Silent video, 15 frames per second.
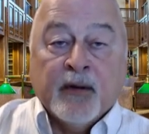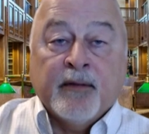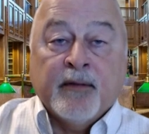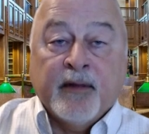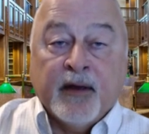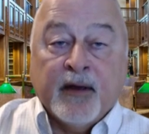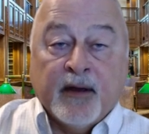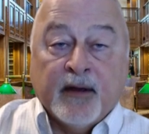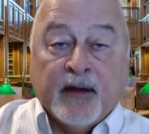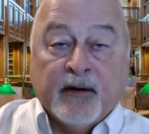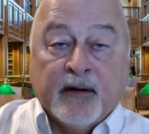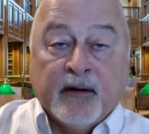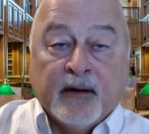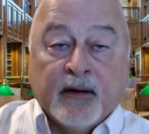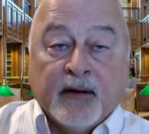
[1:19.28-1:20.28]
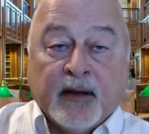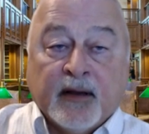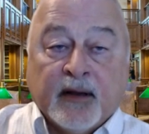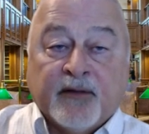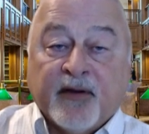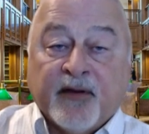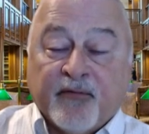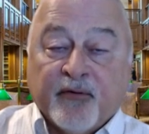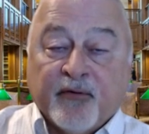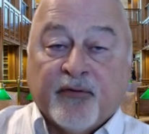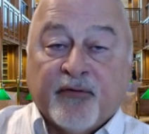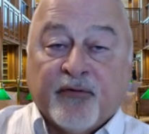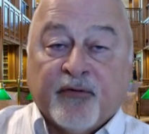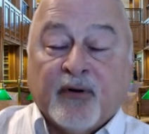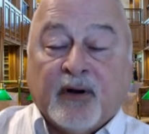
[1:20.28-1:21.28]
then, except for
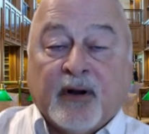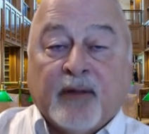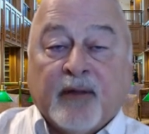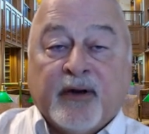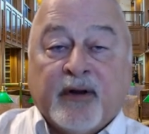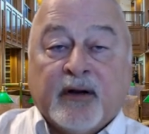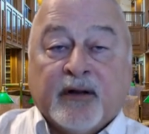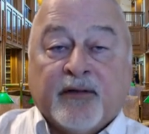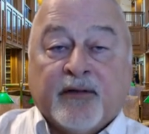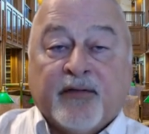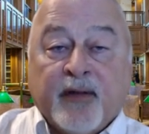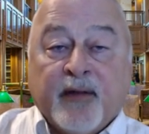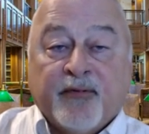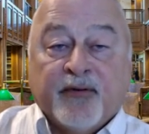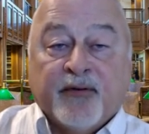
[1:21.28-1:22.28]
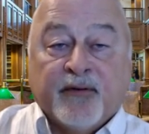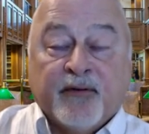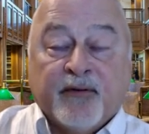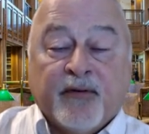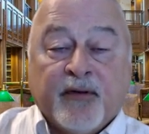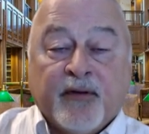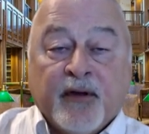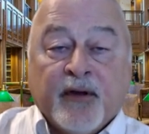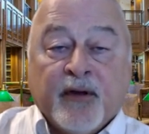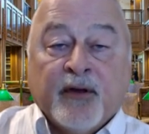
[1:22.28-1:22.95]
certain limited exceptions,